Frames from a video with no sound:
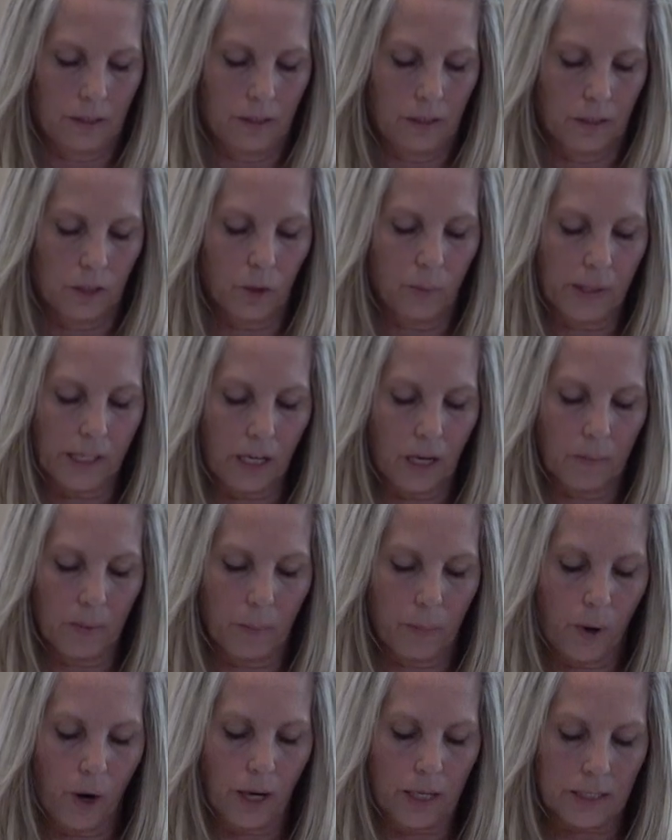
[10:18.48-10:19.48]
to become a
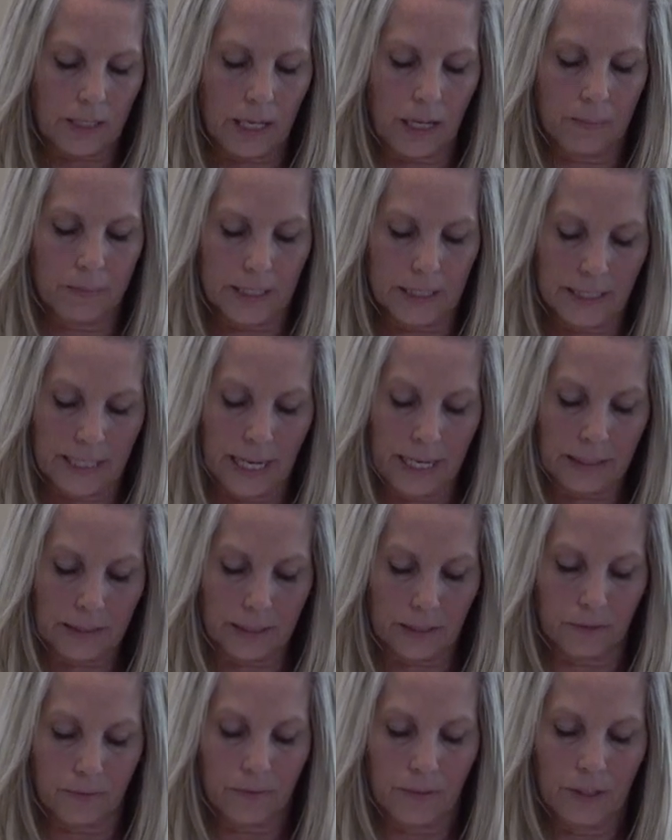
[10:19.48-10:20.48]
part-time
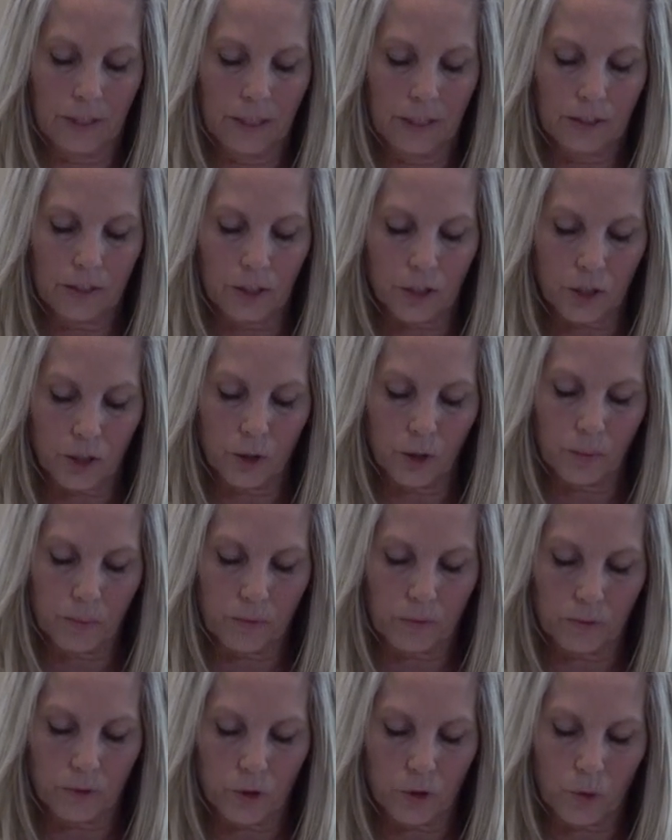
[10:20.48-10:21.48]
detective, to snoop
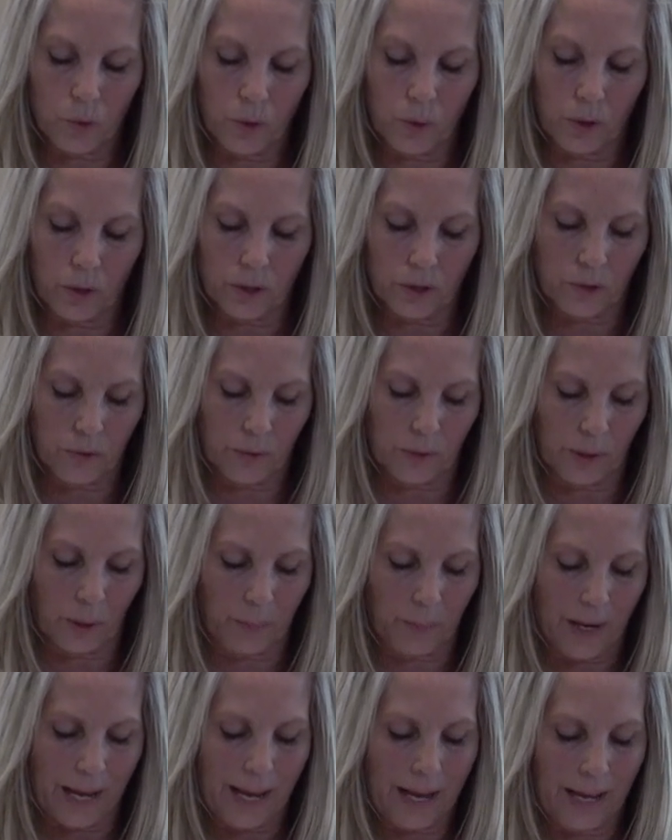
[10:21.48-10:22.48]
through drawers, through their
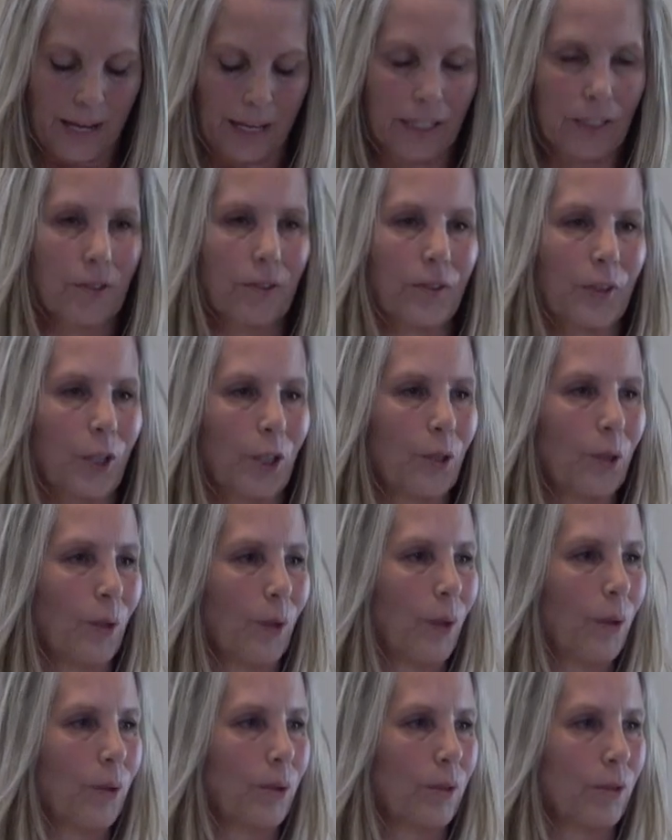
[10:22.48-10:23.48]
bags, through their
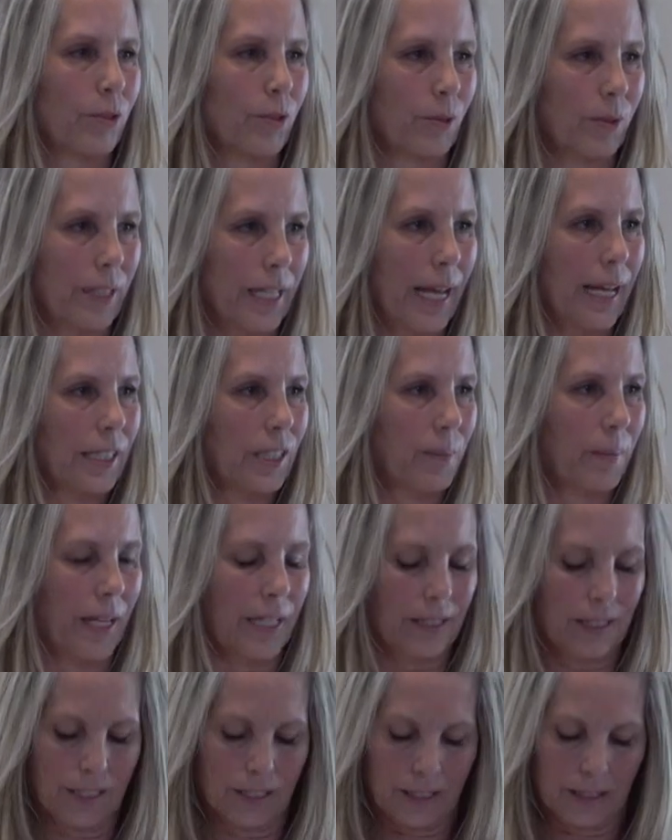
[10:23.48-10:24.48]
clothes, through text
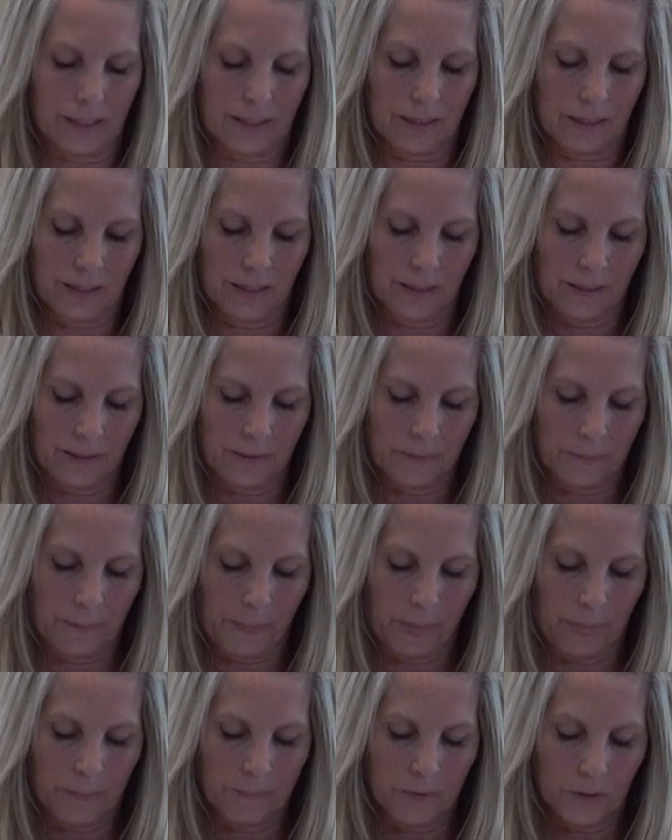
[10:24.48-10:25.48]
messages.
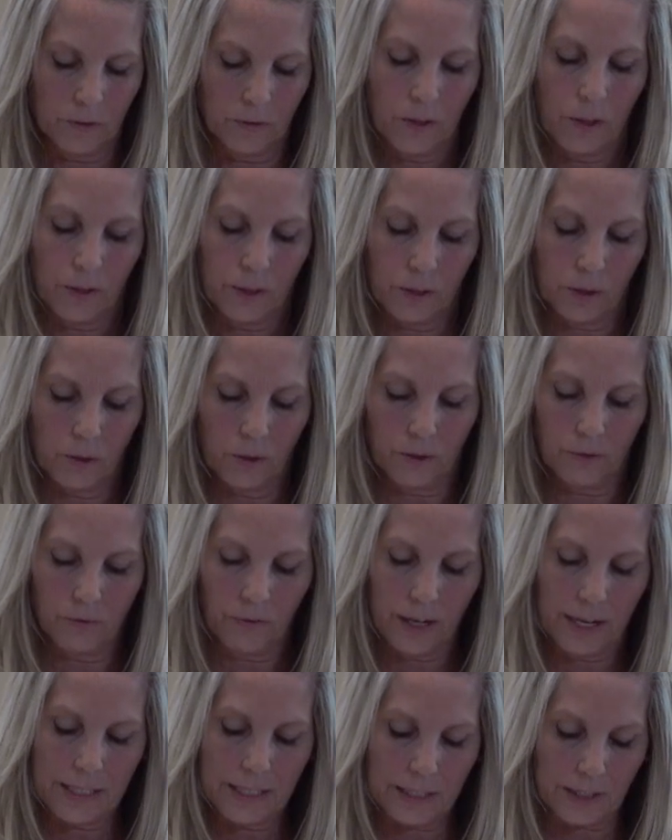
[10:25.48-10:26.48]
You know you're going to
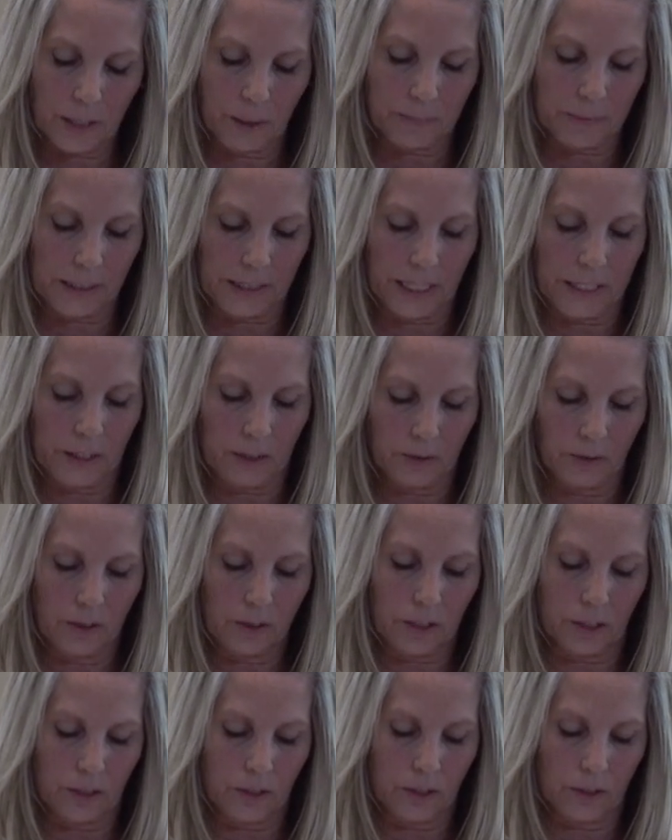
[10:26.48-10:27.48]
find something, and you
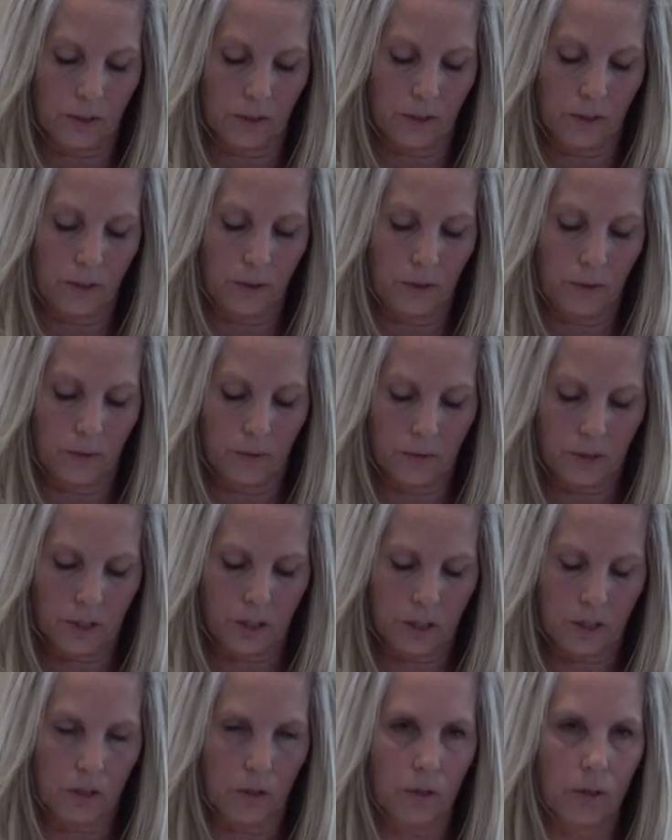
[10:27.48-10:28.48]
look until you do,
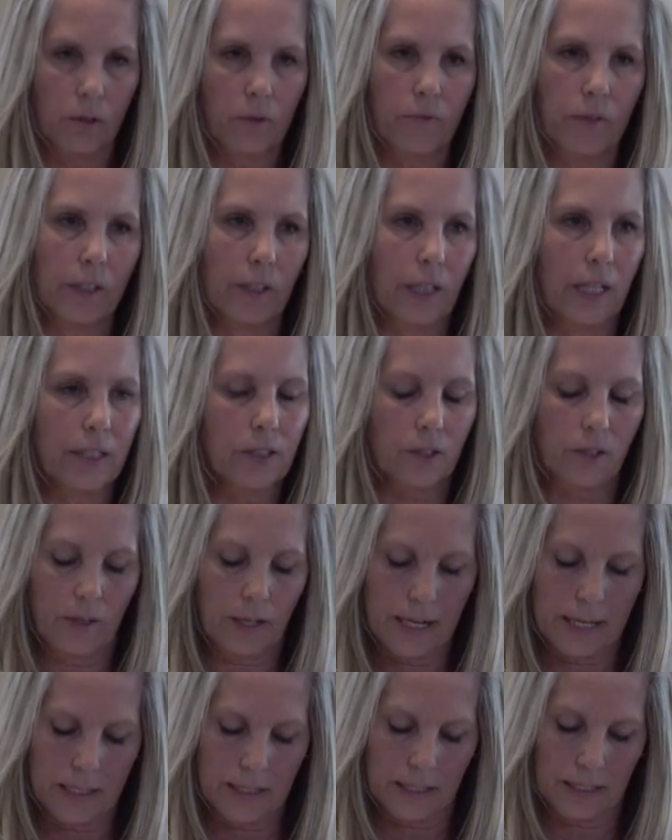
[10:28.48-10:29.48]
just so you feel less
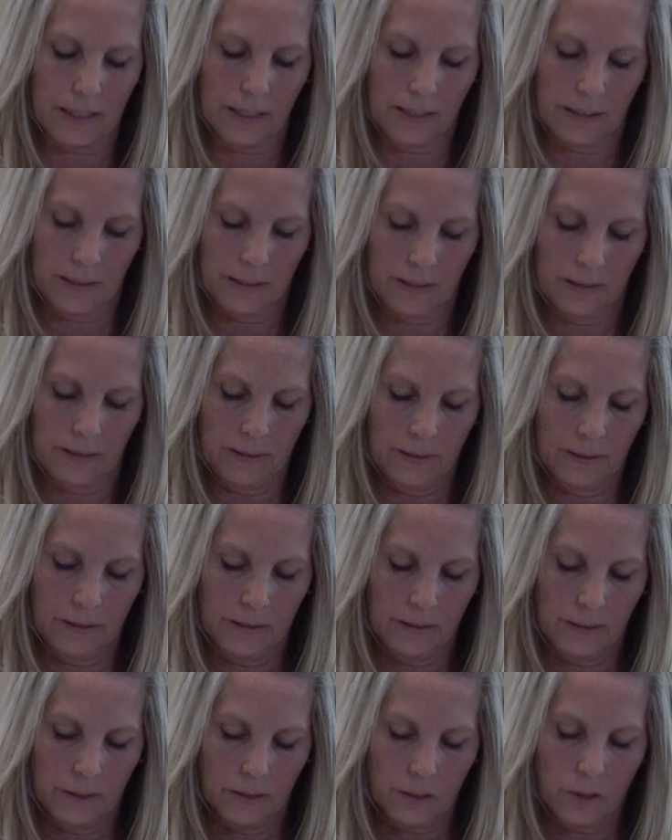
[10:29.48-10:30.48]
crazy.
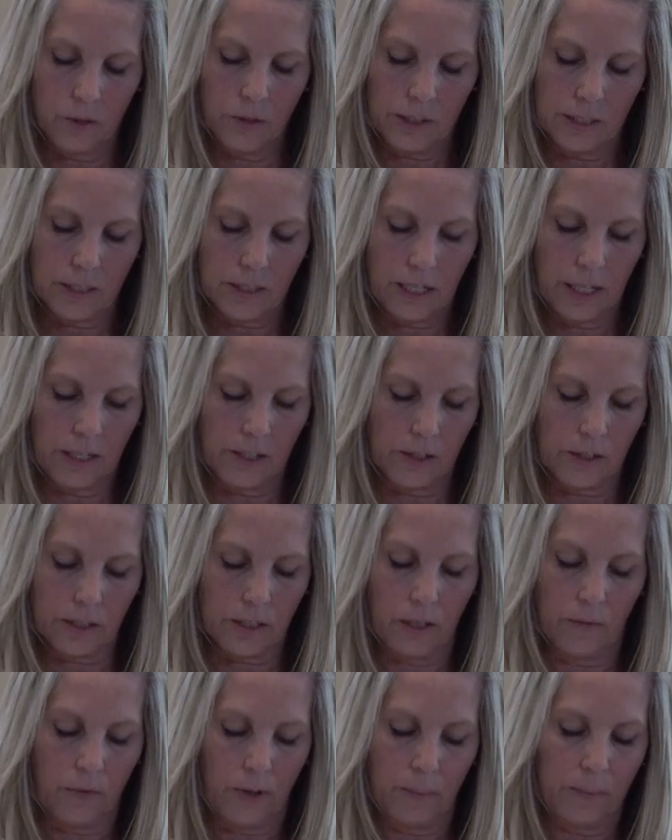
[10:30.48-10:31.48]
So you can say to
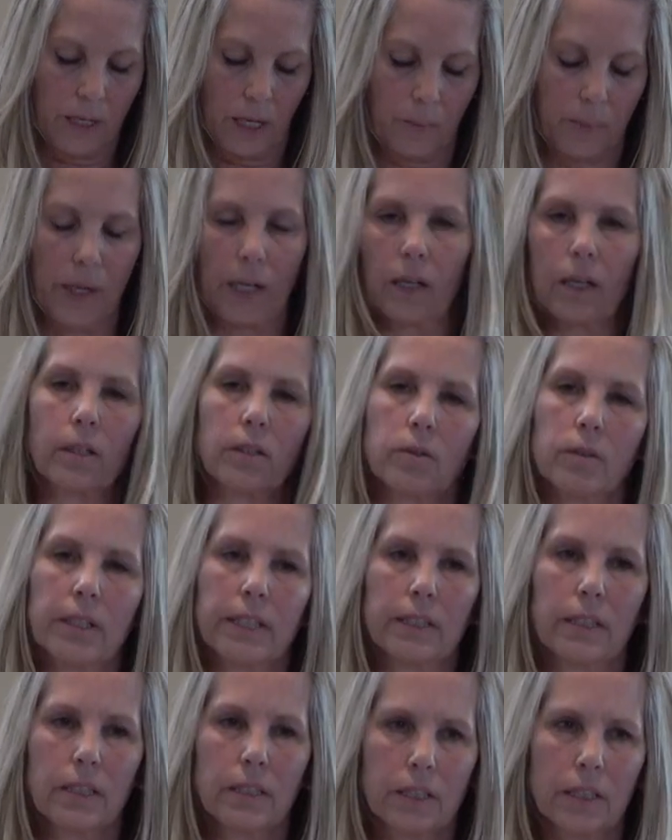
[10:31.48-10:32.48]
yourself, I'm not
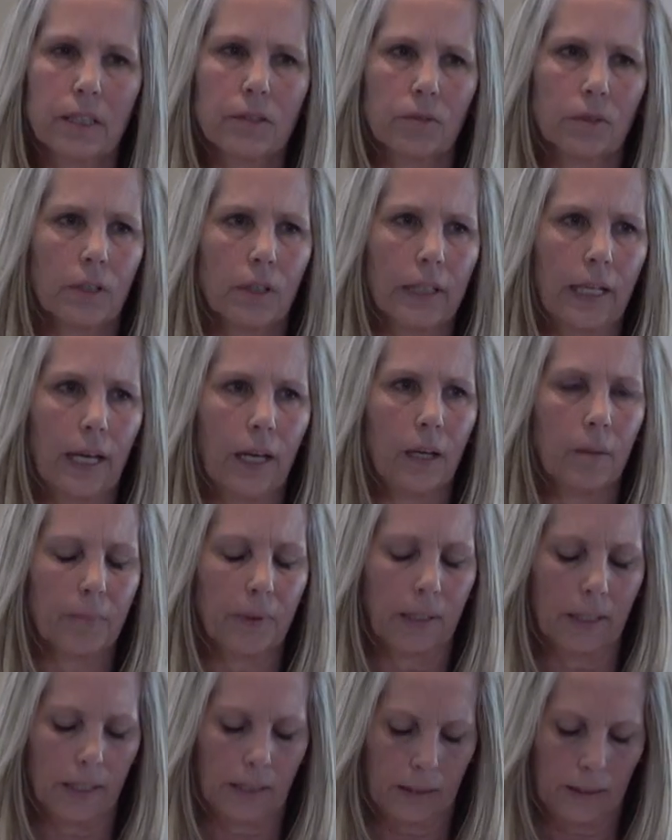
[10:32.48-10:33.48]
paranoid. This is really
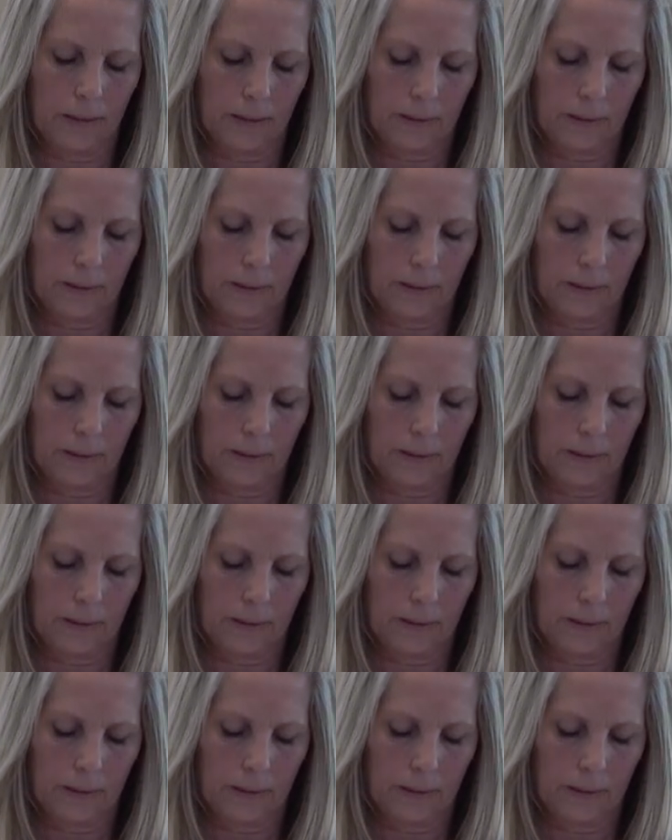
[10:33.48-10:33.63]
happening.